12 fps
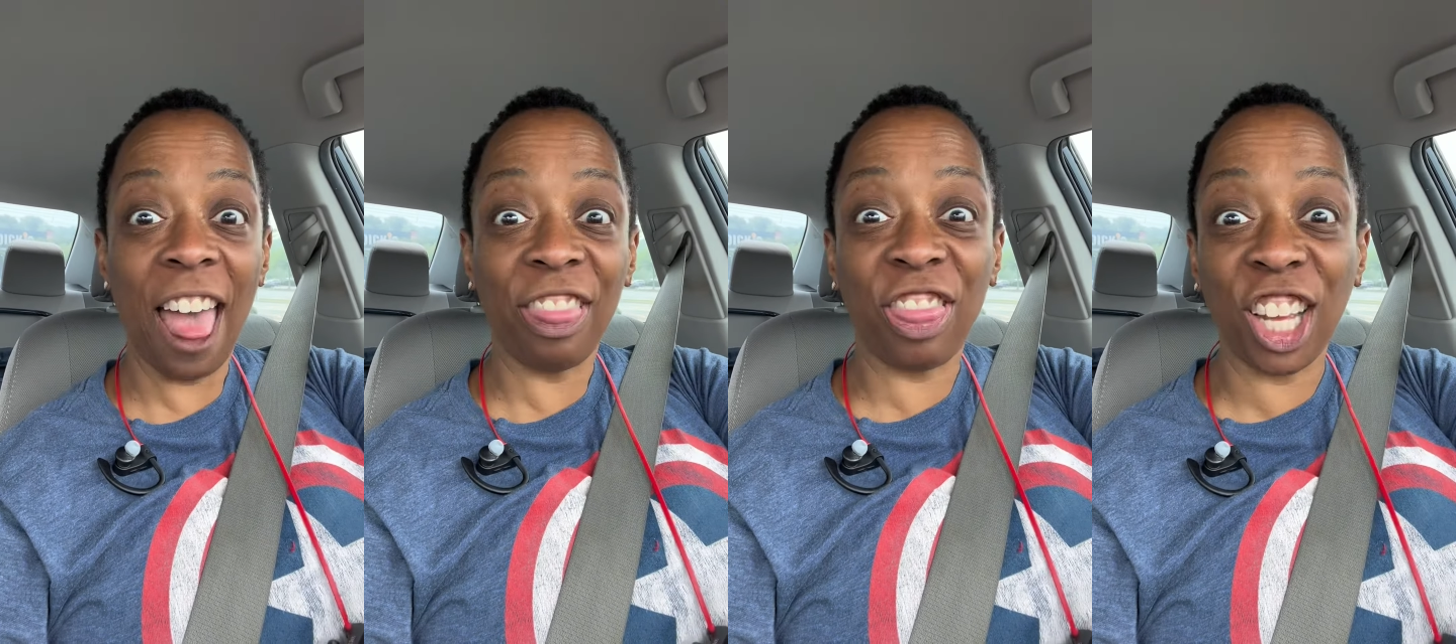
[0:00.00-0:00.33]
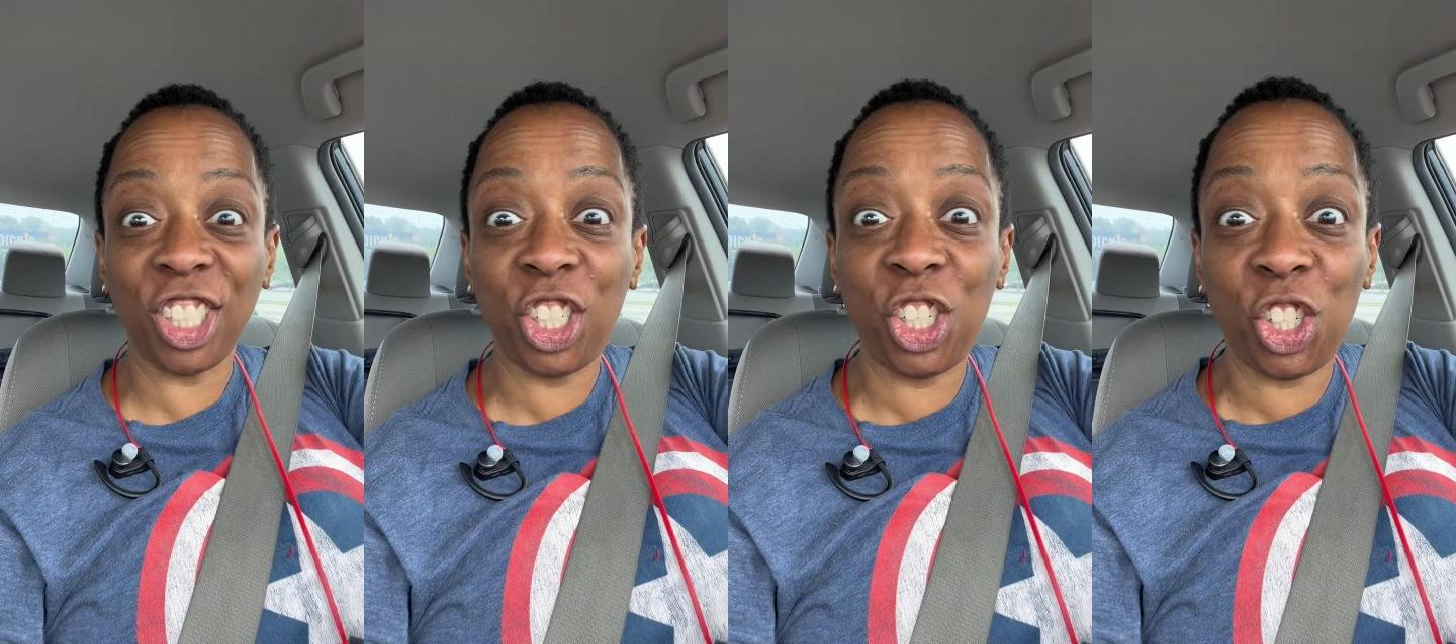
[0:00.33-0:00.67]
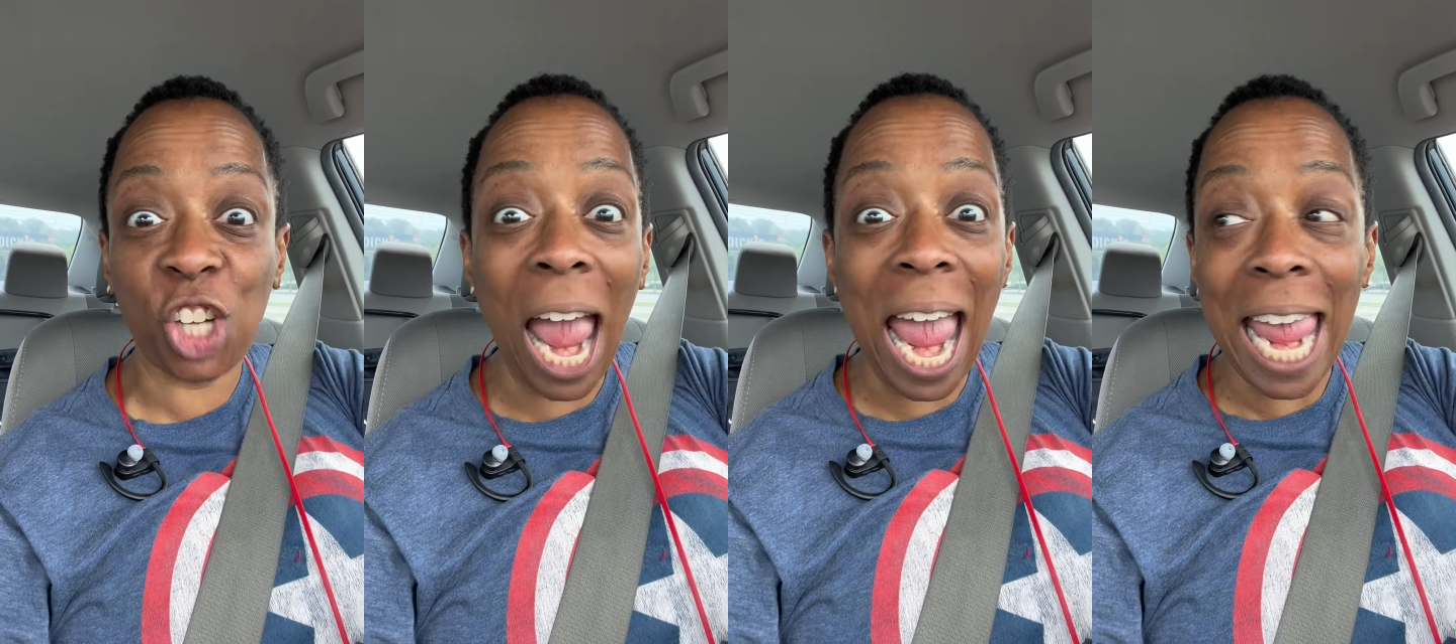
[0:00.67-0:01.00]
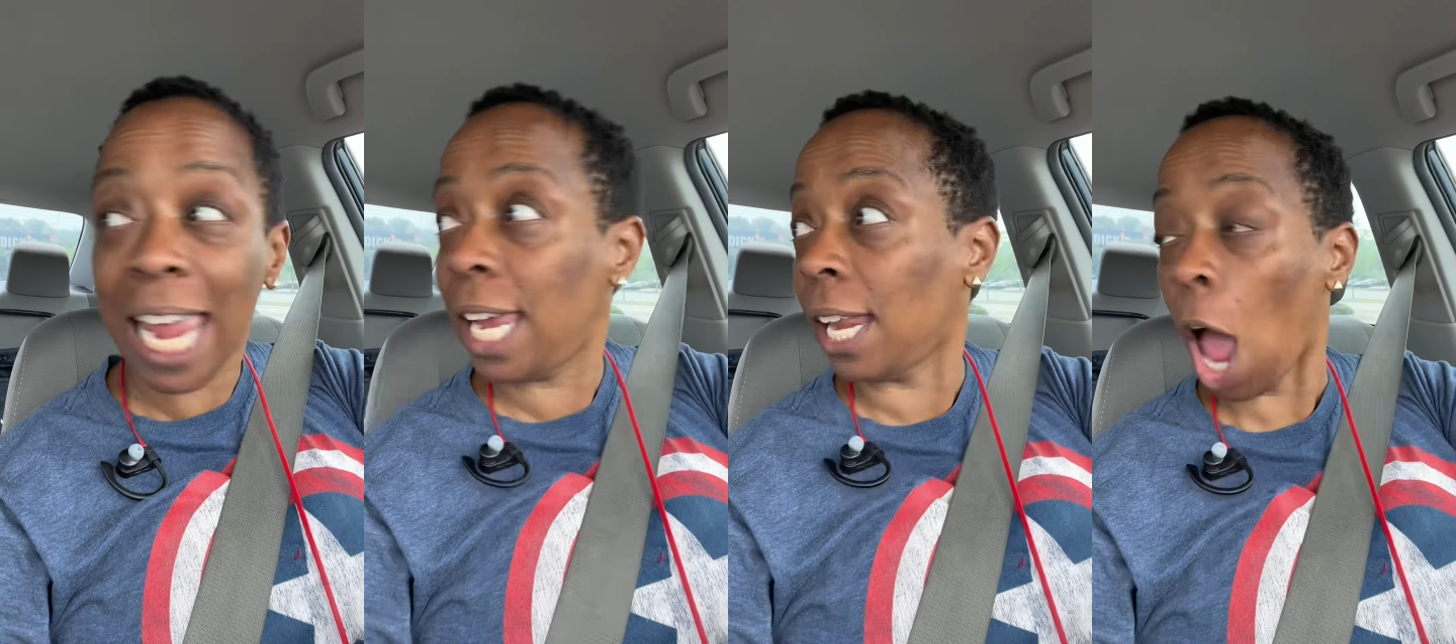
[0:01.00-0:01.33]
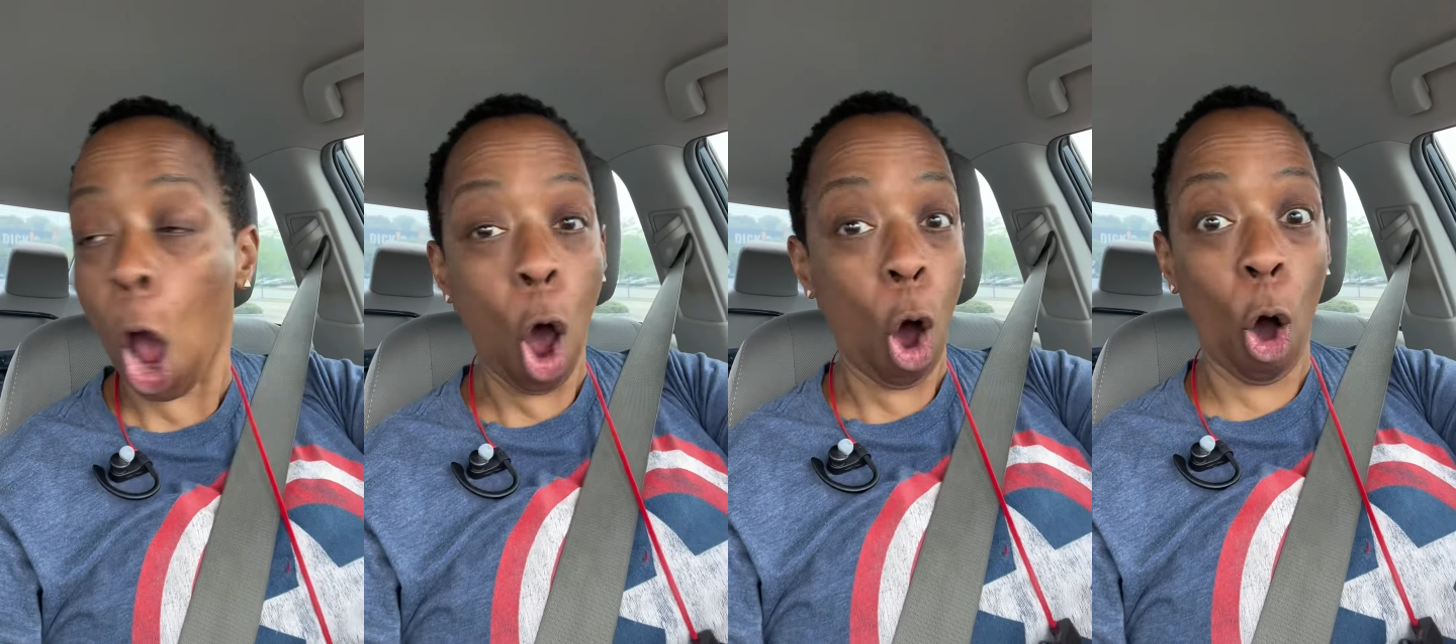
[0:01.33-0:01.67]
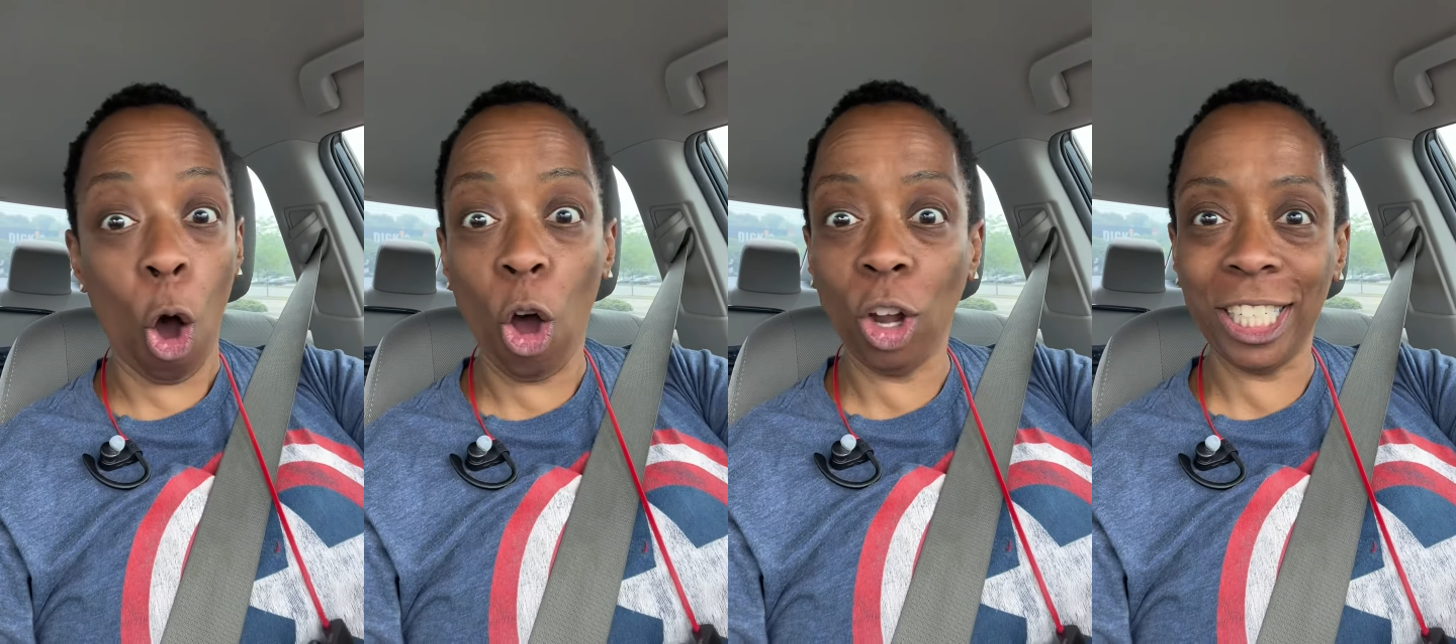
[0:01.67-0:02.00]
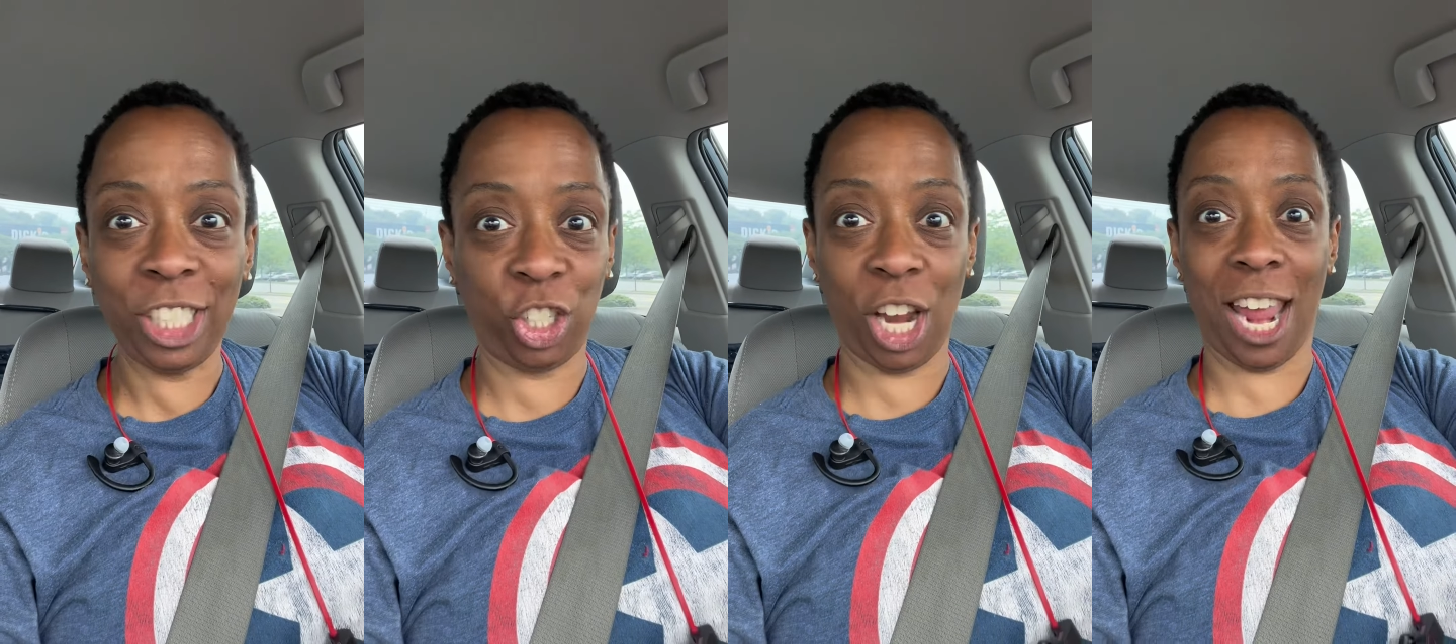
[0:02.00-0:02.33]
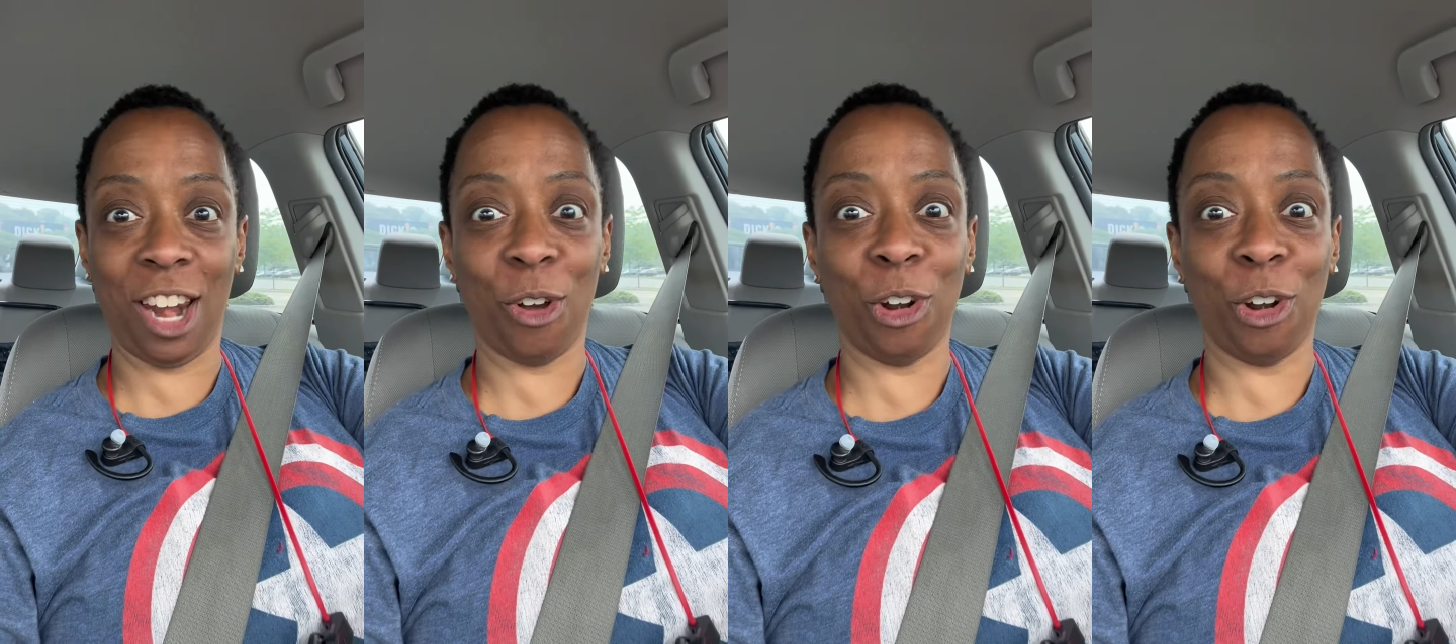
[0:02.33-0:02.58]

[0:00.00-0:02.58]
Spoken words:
The shade. All is shade